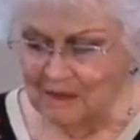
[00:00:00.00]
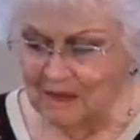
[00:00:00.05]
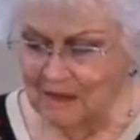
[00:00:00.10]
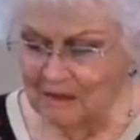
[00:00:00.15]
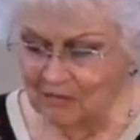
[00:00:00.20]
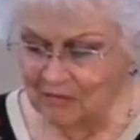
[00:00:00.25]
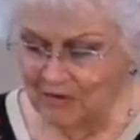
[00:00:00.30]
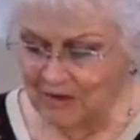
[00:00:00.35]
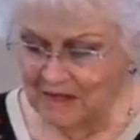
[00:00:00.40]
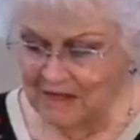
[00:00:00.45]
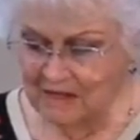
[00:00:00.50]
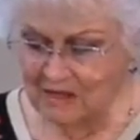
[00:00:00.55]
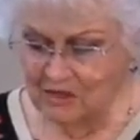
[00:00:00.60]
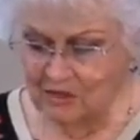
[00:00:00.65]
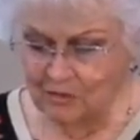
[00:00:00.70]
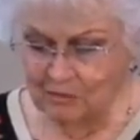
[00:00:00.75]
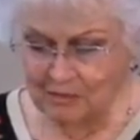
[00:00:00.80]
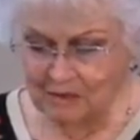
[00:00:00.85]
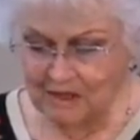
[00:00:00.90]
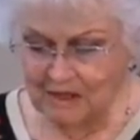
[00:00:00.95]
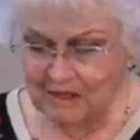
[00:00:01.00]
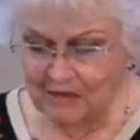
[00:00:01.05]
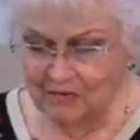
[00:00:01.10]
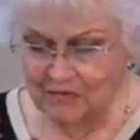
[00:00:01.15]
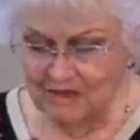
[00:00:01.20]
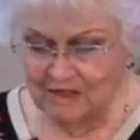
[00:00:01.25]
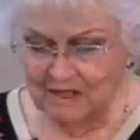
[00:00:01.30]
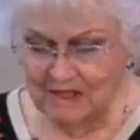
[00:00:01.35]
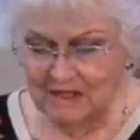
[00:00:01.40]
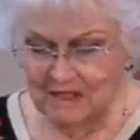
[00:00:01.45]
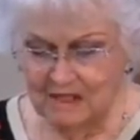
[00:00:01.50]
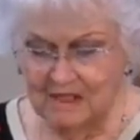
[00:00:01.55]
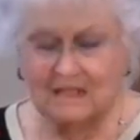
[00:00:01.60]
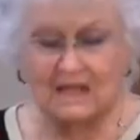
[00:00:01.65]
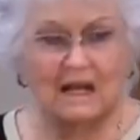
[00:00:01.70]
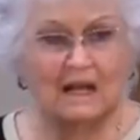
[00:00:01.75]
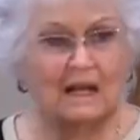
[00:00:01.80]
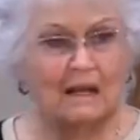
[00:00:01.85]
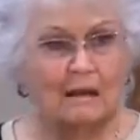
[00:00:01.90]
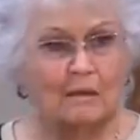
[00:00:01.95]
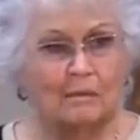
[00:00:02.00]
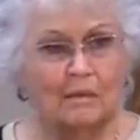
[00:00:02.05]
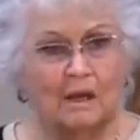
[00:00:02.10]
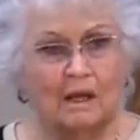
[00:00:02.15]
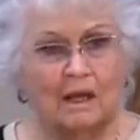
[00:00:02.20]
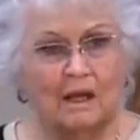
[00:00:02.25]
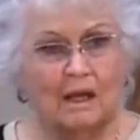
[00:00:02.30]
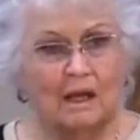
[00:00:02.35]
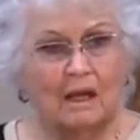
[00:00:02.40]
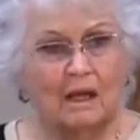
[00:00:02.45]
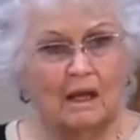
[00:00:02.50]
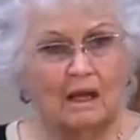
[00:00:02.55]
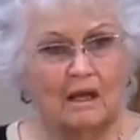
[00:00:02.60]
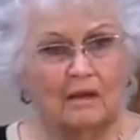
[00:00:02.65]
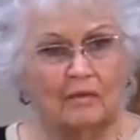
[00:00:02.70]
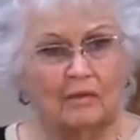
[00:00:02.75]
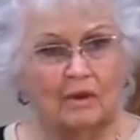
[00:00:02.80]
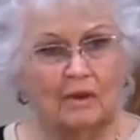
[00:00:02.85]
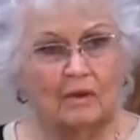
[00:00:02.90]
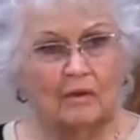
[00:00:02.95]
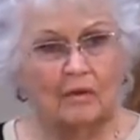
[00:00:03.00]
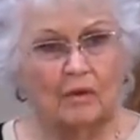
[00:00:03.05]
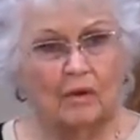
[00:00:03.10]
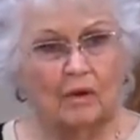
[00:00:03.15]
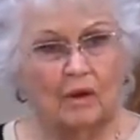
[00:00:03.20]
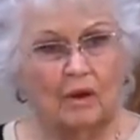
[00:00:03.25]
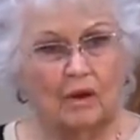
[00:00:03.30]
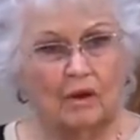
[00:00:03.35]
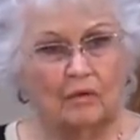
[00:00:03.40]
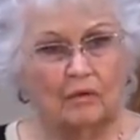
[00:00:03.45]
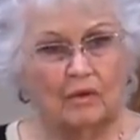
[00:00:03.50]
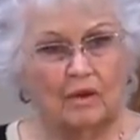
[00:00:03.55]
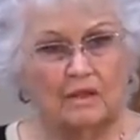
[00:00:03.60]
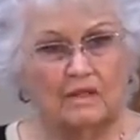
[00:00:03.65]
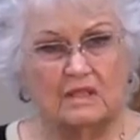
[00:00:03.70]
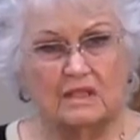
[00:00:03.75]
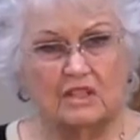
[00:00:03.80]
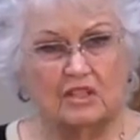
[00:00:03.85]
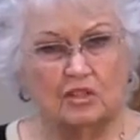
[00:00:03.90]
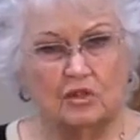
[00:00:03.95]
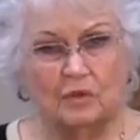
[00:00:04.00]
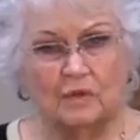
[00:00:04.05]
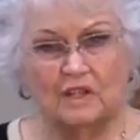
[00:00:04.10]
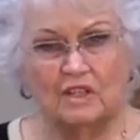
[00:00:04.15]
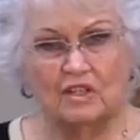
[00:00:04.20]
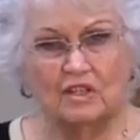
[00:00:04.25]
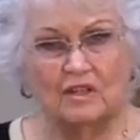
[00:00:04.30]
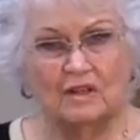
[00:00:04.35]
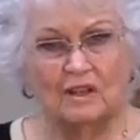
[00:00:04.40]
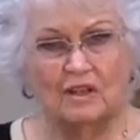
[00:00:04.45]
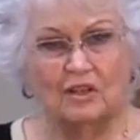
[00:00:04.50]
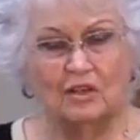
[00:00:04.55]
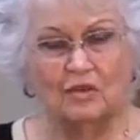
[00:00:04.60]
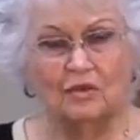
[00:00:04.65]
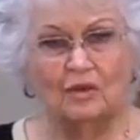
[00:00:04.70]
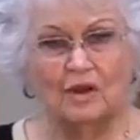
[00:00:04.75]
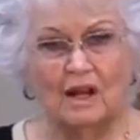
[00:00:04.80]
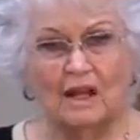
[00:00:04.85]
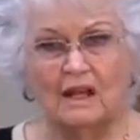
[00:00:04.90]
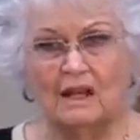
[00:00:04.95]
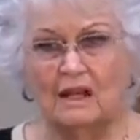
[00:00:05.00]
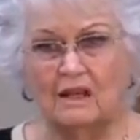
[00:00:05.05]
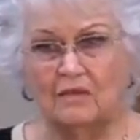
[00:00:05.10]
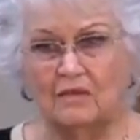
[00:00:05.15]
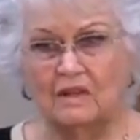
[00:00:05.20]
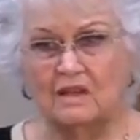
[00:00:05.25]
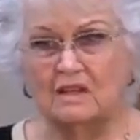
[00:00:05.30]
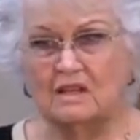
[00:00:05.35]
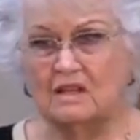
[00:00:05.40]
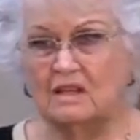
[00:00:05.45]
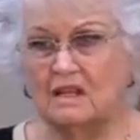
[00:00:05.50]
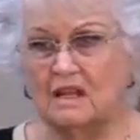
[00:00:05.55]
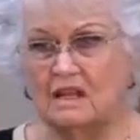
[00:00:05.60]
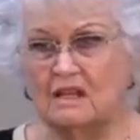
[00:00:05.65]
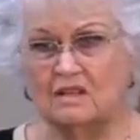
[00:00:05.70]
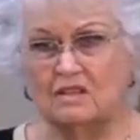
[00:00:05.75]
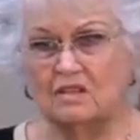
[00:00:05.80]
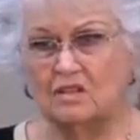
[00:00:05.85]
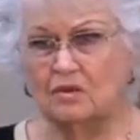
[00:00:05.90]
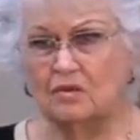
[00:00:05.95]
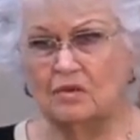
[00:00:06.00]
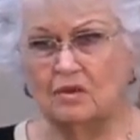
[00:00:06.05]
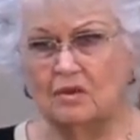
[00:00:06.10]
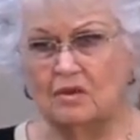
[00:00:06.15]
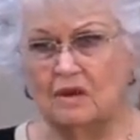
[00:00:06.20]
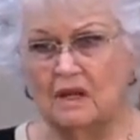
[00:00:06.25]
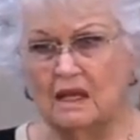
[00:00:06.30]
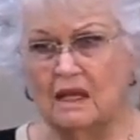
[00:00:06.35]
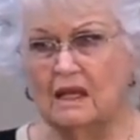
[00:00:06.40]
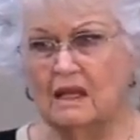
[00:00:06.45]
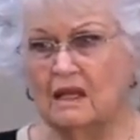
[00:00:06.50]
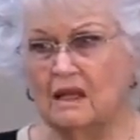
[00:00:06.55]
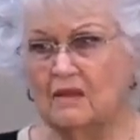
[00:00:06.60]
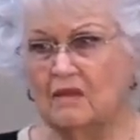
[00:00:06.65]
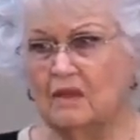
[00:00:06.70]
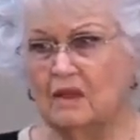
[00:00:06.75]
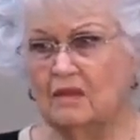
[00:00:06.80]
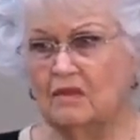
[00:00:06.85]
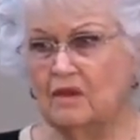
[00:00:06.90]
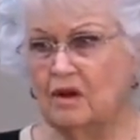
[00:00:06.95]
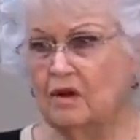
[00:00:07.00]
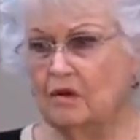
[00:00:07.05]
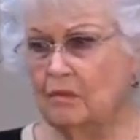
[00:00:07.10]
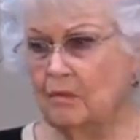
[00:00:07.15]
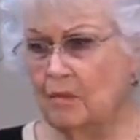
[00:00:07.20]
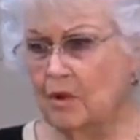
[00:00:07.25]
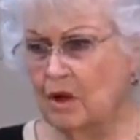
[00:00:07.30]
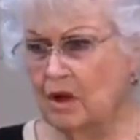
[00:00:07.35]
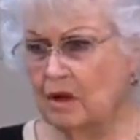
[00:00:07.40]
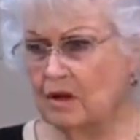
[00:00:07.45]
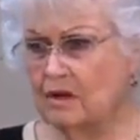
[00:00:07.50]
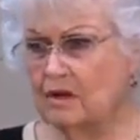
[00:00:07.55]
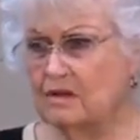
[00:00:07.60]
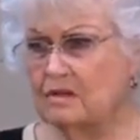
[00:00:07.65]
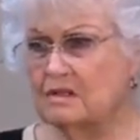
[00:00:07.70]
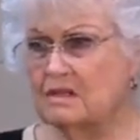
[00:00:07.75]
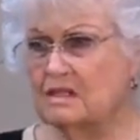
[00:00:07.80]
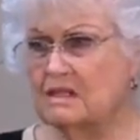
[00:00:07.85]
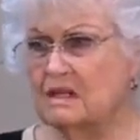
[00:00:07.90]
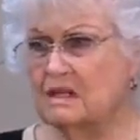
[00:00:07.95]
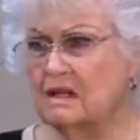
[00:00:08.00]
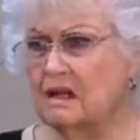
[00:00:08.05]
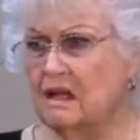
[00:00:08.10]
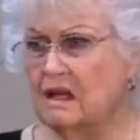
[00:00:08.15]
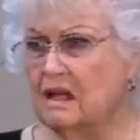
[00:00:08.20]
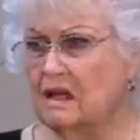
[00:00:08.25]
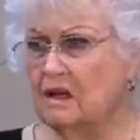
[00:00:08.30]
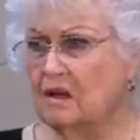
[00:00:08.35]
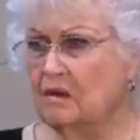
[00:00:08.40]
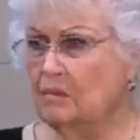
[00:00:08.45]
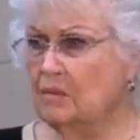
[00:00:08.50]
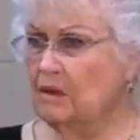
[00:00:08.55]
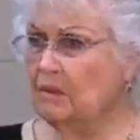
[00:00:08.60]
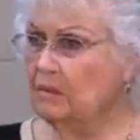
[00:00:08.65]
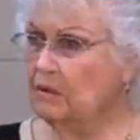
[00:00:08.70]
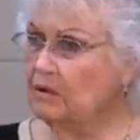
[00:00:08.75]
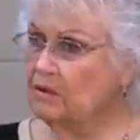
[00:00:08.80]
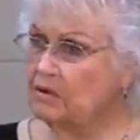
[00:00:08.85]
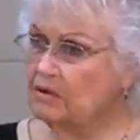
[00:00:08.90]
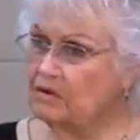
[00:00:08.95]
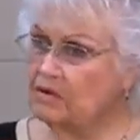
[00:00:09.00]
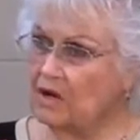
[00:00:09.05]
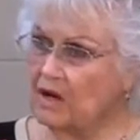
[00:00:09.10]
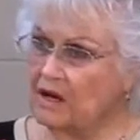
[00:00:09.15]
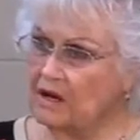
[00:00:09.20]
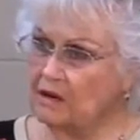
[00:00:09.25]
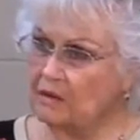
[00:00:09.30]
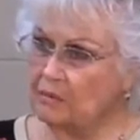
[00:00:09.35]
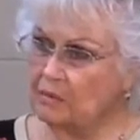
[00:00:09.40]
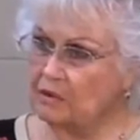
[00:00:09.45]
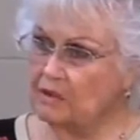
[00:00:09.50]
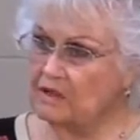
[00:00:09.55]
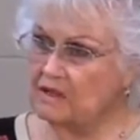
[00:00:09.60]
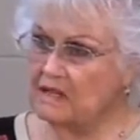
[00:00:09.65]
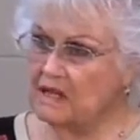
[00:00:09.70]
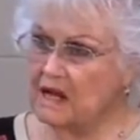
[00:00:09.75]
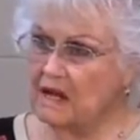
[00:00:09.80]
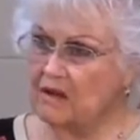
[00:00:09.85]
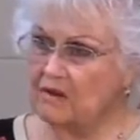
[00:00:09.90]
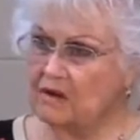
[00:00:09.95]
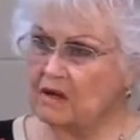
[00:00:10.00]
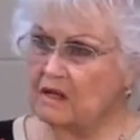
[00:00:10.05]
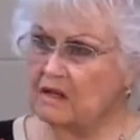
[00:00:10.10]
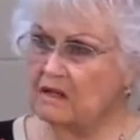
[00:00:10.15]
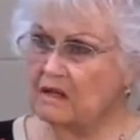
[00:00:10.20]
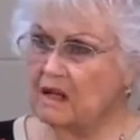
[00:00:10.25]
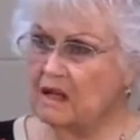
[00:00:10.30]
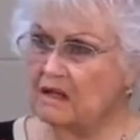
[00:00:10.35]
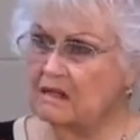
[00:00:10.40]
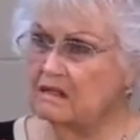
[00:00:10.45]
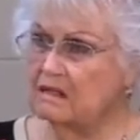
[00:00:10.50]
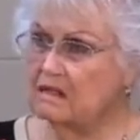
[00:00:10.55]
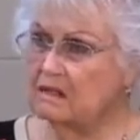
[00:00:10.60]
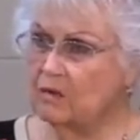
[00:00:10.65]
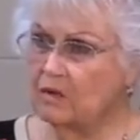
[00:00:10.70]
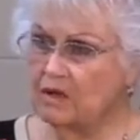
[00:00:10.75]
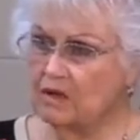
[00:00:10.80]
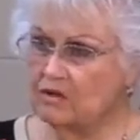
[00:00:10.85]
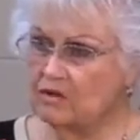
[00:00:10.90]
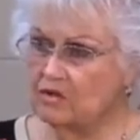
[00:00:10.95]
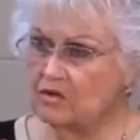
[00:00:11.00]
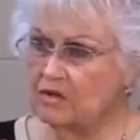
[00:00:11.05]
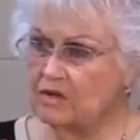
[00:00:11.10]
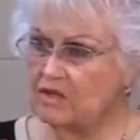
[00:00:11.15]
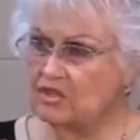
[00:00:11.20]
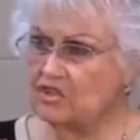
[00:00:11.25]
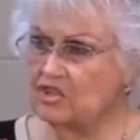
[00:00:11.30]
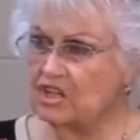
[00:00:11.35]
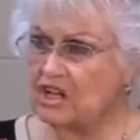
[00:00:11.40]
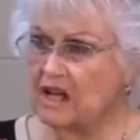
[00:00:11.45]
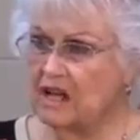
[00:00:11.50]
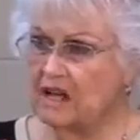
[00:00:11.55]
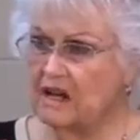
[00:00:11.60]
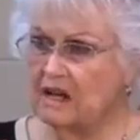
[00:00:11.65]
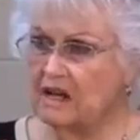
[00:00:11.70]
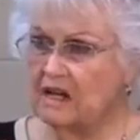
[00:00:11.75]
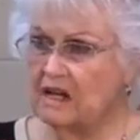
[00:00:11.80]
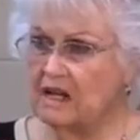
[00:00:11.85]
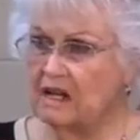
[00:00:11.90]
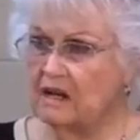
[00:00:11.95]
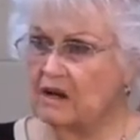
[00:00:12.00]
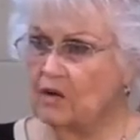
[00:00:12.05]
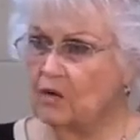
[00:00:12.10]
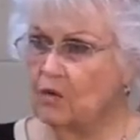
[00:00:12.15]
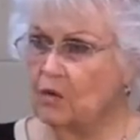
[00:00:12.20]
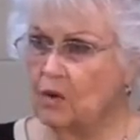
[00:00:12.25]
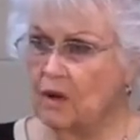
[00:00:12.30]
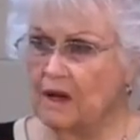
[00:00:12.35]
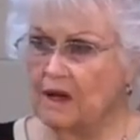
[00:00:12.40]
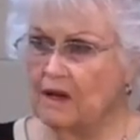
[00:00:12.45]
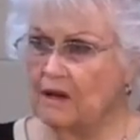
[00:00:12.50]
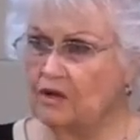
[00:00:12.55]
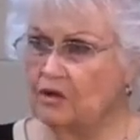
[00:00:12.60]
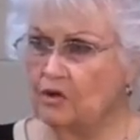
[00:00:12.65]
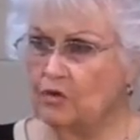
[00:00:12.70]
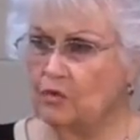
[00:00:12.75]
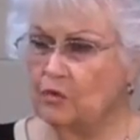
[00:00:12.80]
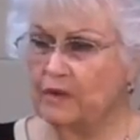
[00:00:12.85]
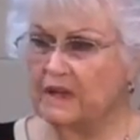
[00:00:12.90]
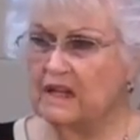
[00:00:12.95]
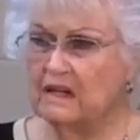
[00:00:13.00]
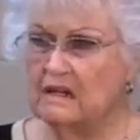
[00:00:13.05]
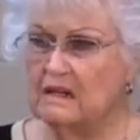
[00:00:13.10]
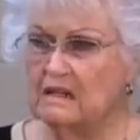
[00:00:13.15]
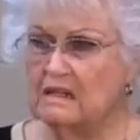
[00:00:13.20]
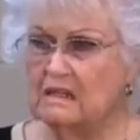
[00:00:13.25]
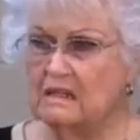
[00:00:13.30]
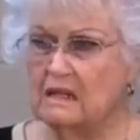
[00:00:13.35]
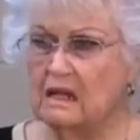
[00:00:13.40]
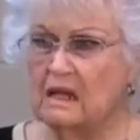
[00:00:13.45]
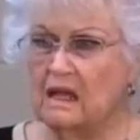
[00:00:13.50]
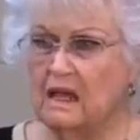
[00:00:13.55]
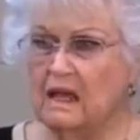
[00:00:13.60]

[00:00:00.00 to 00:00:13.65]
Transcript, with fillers: advice to believers in a time of a situation that you and I live in today is so unique, and that there are mockers and people who are trying to put down and squelch Christianity and quiet your witness.